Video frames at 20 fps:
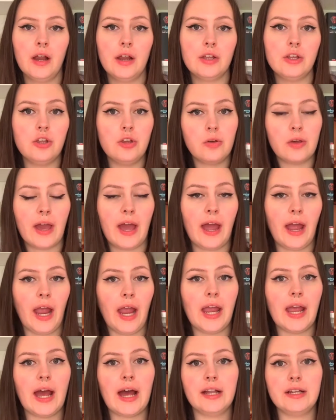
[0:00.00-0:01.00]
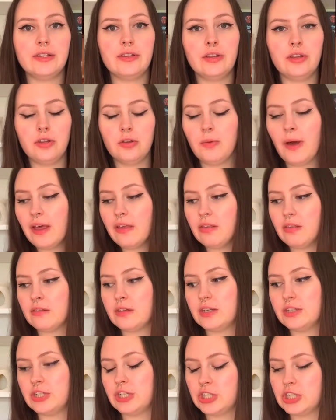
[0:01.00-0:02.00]
UK and the US
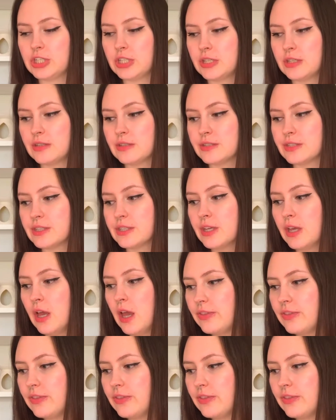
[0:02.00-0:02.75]
editions.